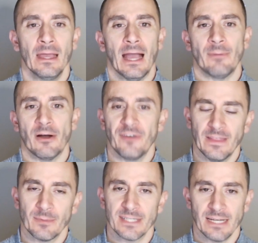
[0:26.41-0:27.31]
About
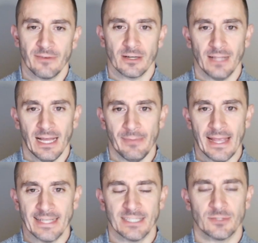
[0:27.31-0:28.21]
50% of our client
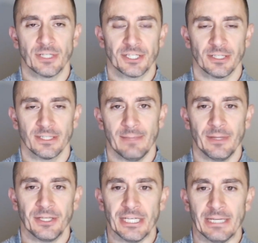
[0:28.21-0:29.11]
base is traditional
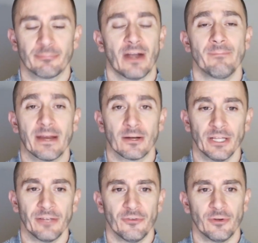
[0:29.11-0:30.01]
CPG,
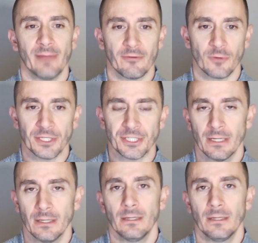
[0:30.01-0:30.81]
primarily food and beverage,